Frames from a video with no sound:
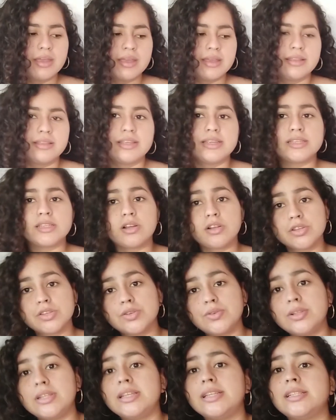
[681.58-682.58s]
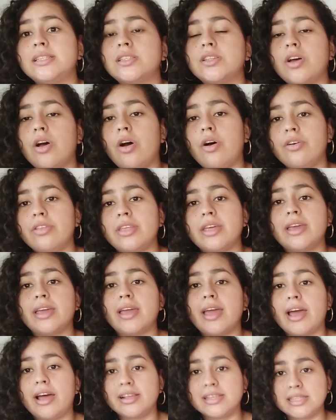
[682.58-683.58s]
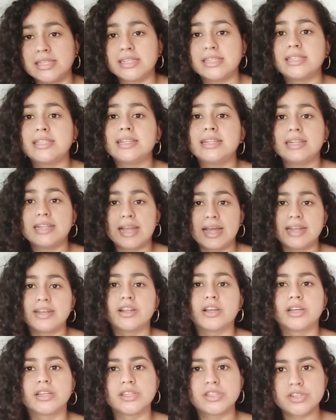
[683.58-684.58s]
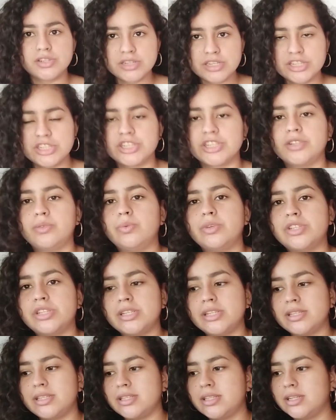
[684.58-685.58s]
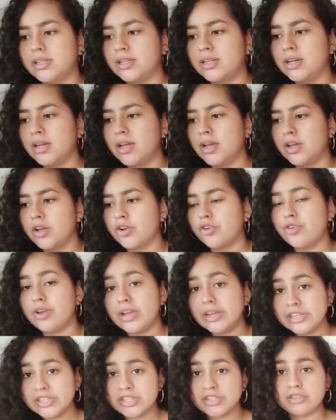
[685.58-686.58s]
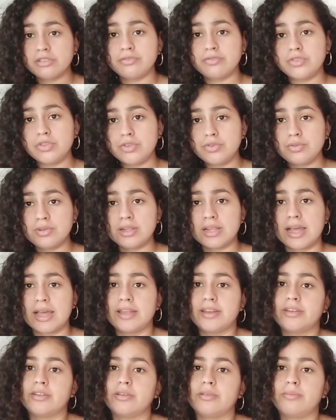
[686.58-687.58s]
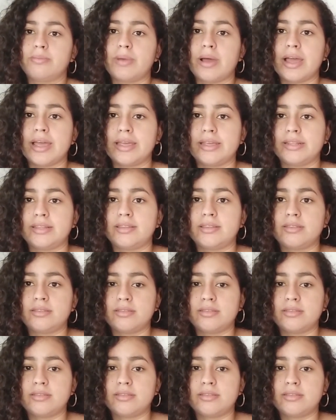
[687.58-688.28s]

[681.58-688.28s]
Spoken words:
This also leads to how they assist in land restoration, which is the creation of new land by